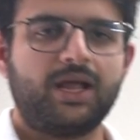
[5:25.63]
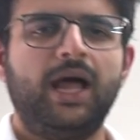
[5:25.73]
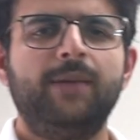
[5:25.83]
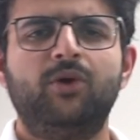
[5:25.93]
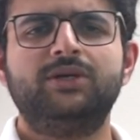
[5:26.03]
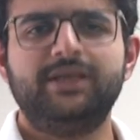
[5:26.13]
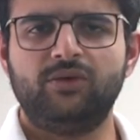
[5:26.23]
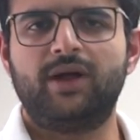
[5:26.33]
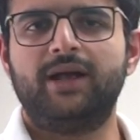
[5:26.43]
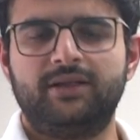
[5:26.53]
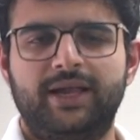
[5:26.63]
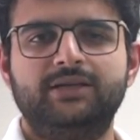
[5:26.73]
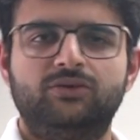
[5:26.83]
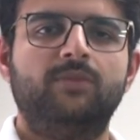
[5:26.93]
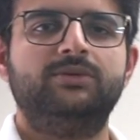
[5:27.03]
I'm not saying you can't
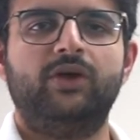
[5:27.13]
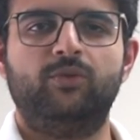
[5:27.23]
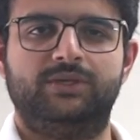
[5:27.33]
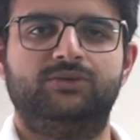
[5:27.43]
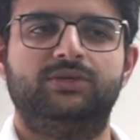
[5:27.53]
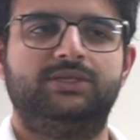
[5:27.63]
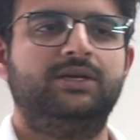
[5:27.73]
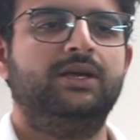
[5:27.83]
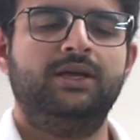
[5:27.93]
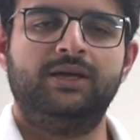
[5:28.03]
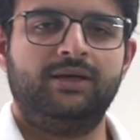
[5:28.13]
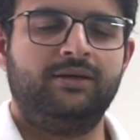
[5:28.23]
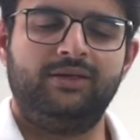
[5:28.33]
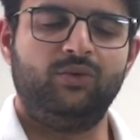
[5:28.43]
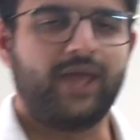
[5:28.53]
get jobs by open source.
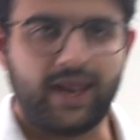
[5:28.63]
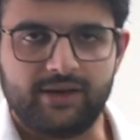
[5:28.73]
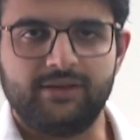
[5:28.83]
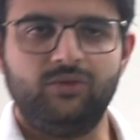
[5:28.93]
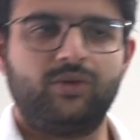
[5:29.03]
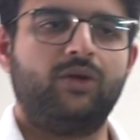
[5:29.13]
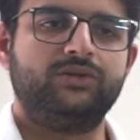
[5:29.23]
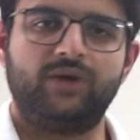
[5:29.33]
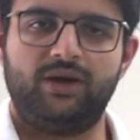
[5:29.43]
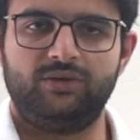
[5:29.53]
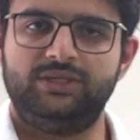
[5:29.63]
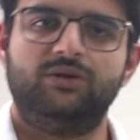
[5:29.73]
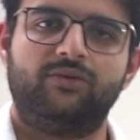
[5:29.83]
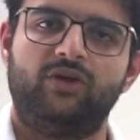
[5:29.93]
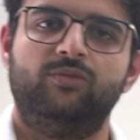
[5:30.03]
You can. You can also get into
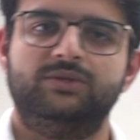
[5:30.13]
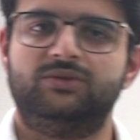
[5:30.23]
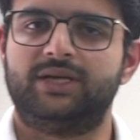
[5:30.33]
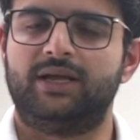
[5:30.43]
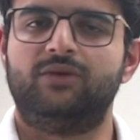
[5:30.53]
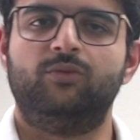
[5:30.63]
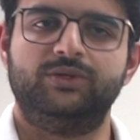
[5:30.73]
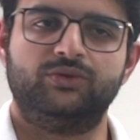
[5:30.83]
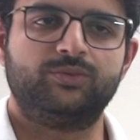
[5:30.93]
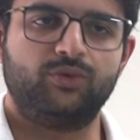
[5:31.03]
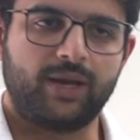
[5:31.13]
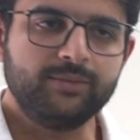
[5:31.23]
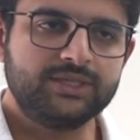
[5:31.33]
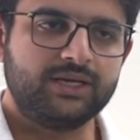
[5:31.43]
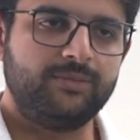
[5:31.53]
GSOC by open source and other open source
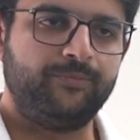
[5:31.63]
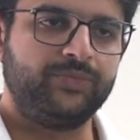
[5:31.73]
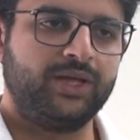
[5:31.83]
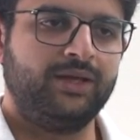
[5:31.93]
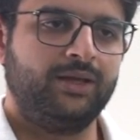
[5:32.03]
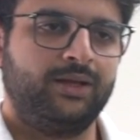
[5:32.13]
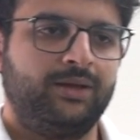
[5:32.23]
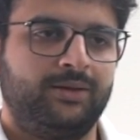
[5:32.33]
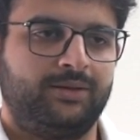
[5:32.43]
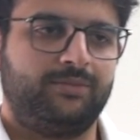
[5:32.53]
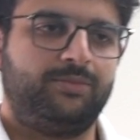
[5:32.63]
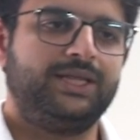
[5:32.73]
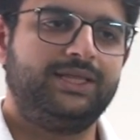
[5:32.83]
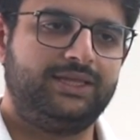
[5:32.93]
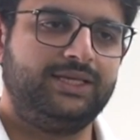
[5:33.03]
programs. But
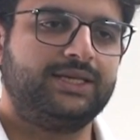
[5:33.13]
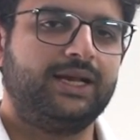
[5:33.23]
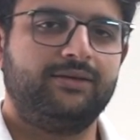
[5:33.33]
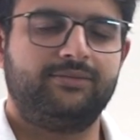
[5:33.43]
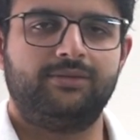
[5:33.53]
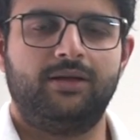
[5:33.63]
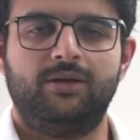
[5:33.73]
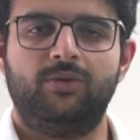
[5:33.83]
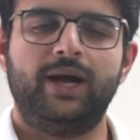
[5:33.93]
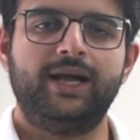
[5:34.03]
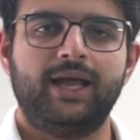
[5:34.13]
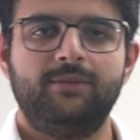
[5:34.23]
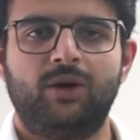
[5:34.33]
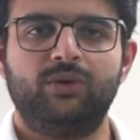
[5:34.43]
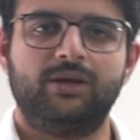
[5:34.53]
these are like
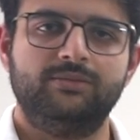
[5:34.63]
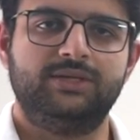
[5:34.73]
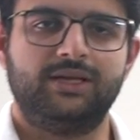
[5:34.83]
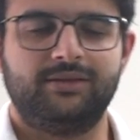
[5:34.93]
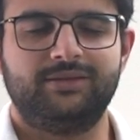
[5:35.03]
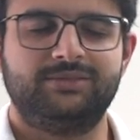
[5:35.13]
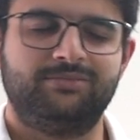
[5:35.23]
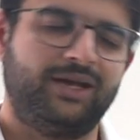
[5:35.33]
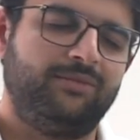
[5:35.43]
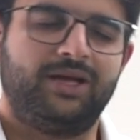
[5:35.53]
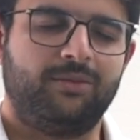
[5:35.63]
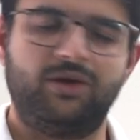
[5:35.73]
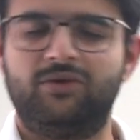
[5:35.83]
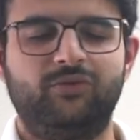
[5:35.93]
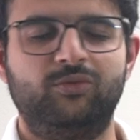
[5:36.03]
one-time outcomes. This might be coming
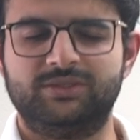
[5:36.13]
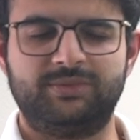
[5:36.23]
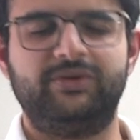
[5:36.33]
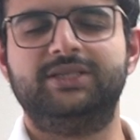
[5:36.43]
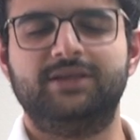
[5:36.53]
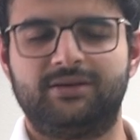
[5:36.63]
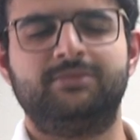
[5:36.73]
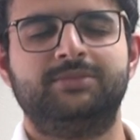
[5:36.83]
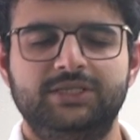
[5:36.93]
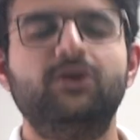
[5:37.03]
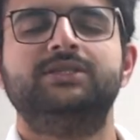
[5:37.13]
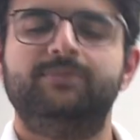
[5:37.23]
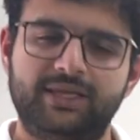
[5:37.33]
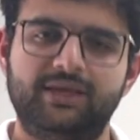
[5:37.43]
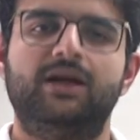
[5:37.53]
out of too much privilege here. GSOC is a
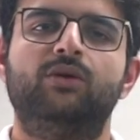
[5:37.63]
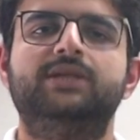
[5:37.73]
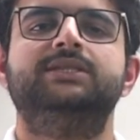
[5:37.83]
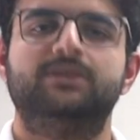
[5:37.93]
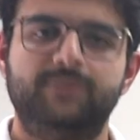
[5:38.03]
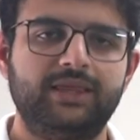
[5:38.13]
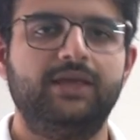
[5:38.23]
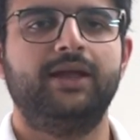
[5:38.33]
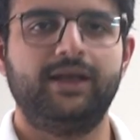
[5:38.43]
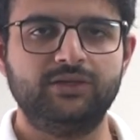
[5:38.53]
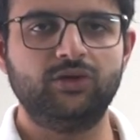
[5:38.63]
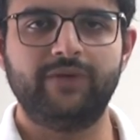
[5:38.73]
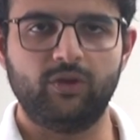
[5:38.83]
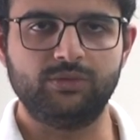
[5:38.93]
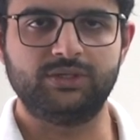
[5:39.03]
big thing. Outreach is a big thing. Getting a job
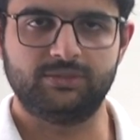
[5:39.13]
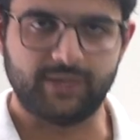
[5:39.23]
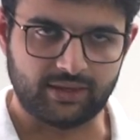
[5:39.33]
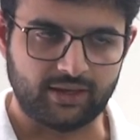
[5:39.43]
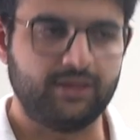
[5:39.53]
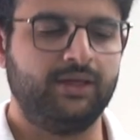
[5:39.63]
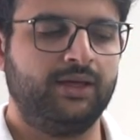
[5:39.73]
by open source is a big thing.